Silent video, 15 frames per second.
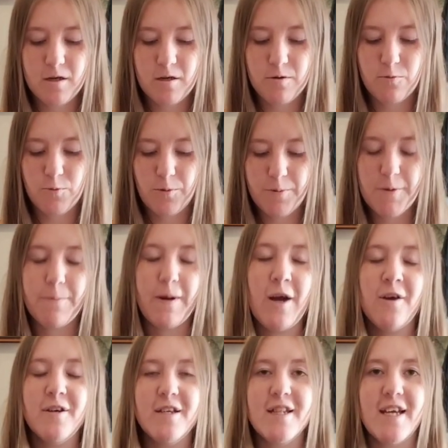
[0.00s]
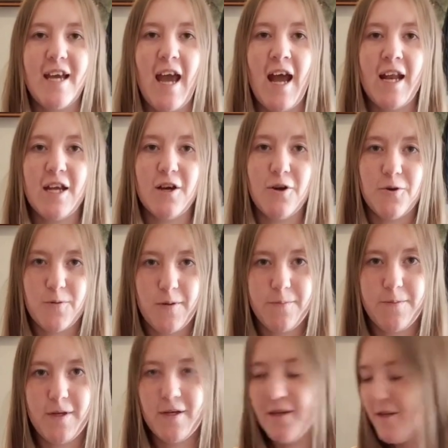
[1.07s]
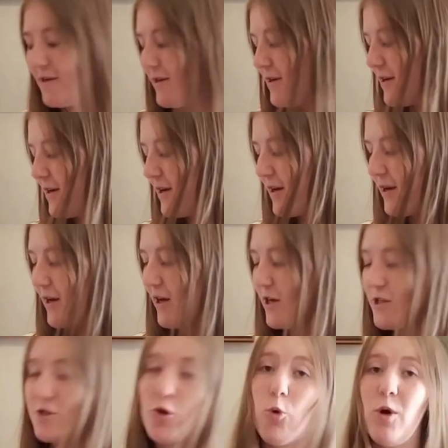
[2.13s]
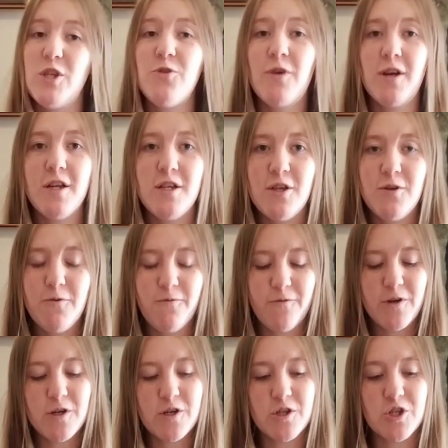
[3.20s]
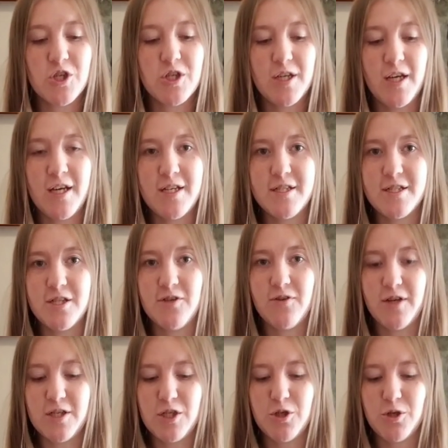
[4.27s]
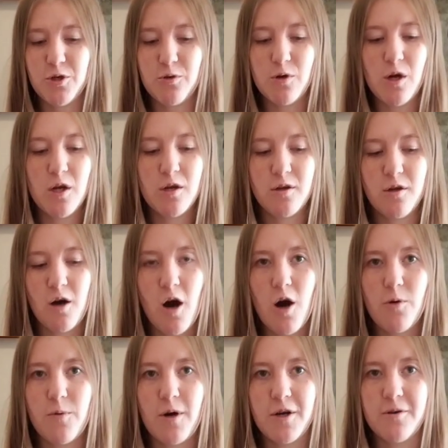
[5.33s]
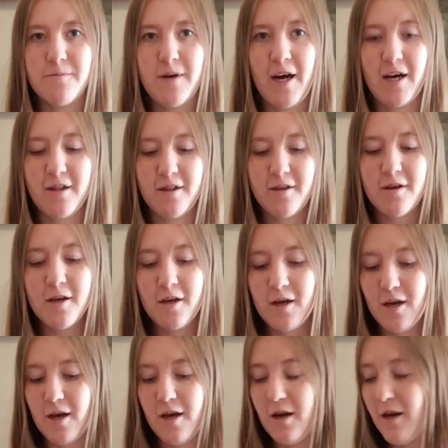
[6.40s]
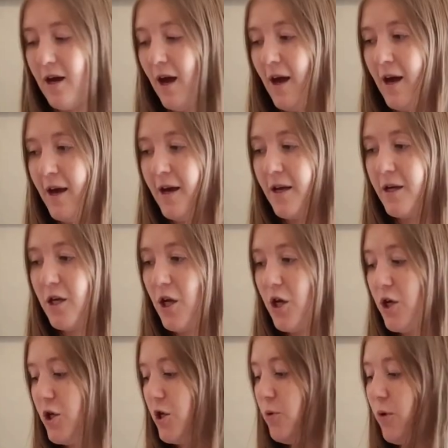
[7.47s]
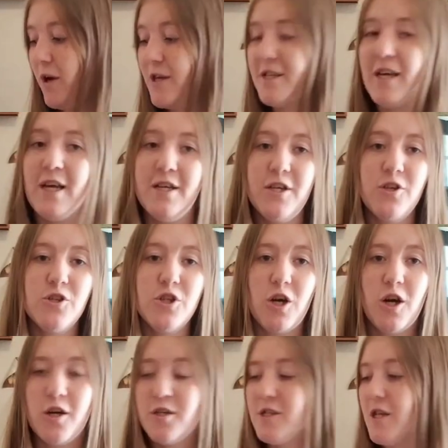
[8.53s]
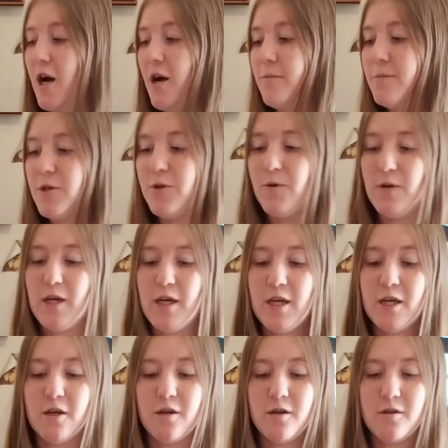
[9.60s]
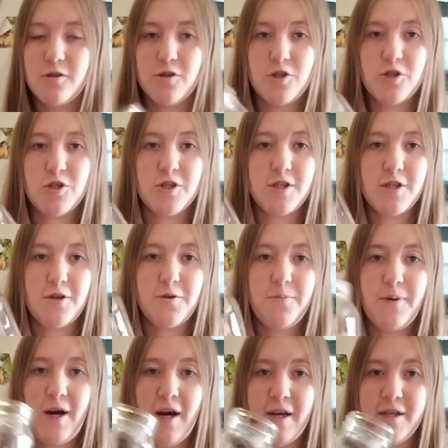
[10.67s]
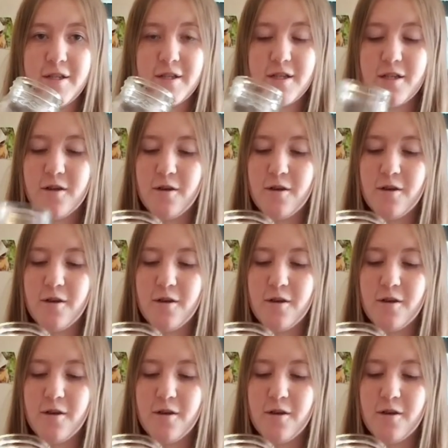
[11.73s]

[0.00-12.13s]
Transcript: we're preparing the canning equipment. So what you want to do first is you get your hot water bath, and you want to take your jars. I'm doing just little pints.